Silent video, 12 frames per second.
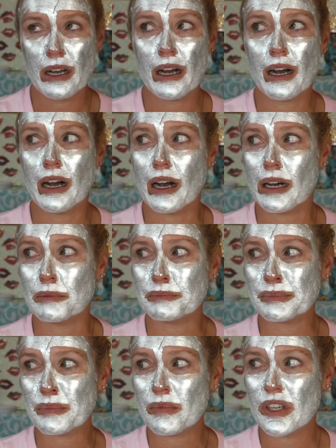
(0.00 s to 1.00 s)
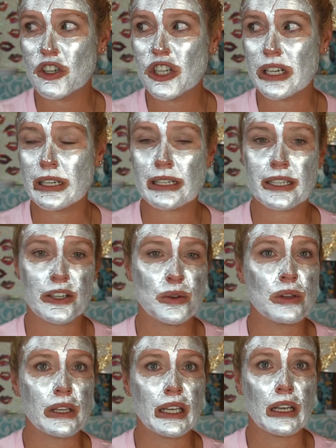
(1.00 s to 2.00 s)
Um, she
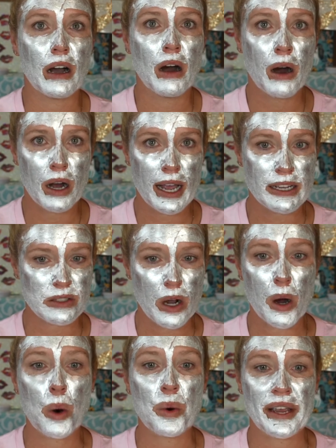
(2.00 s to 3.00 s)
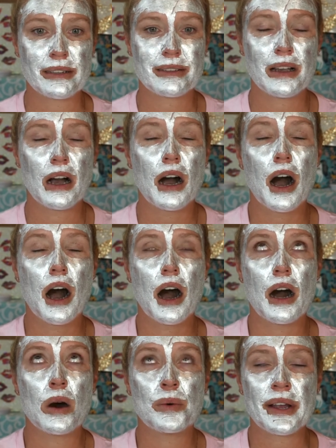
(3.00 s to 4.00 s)
continually has always,
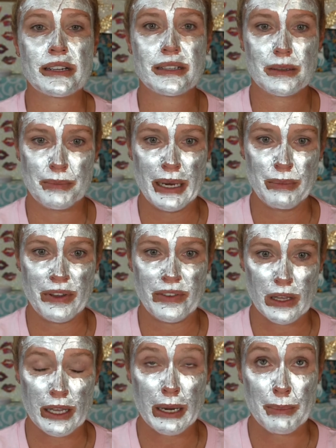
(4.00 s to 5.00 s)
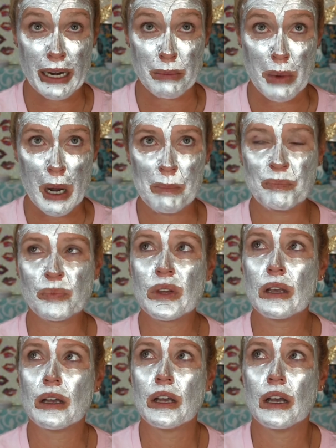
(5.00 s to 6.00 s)
always made me feel like a bad mom.
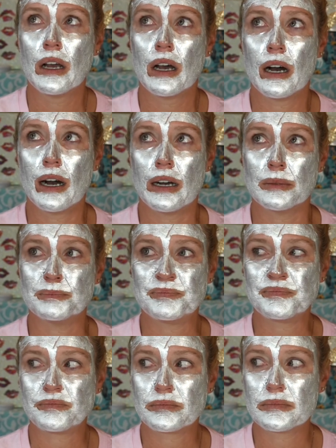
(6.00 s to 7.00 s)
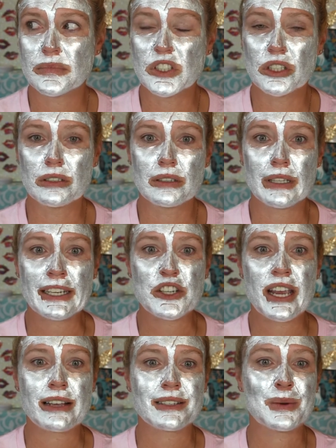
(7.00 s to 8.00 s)
Um, like
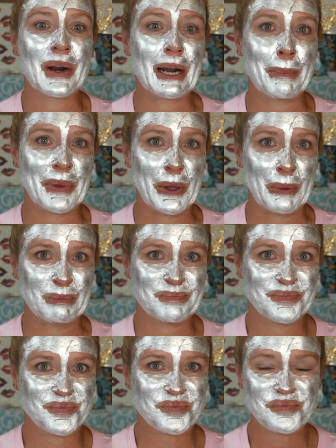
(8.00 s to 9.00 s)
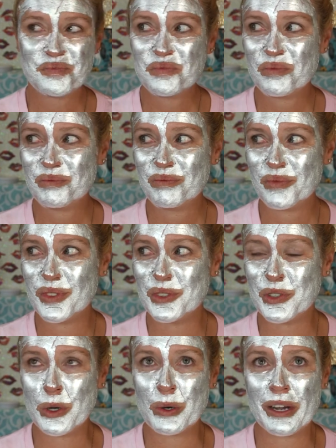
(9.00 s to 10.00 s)
she has to one up you.
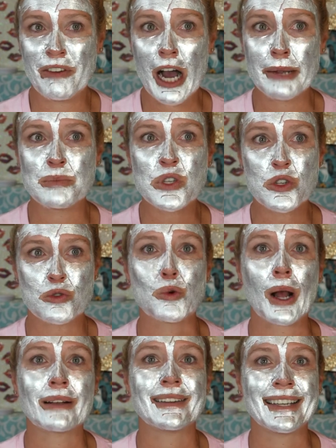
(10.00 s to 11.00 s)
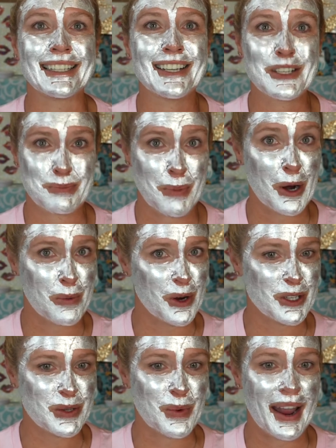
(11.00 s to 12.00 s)
So if I'm struggling because Bart
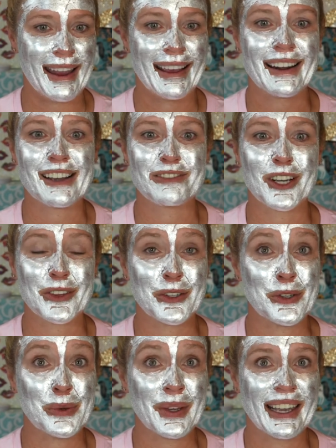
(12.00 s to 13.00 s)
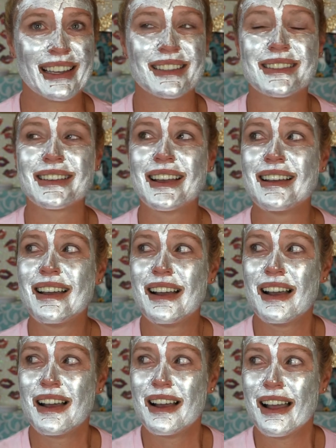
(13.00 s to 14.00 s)
works away and I've got the two kids
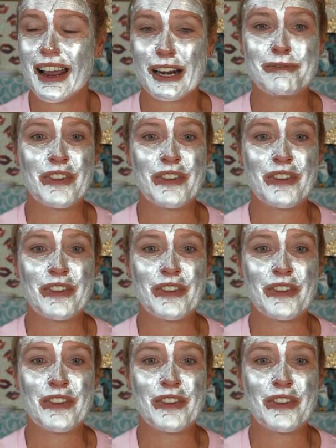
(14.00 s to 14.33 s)
and I'm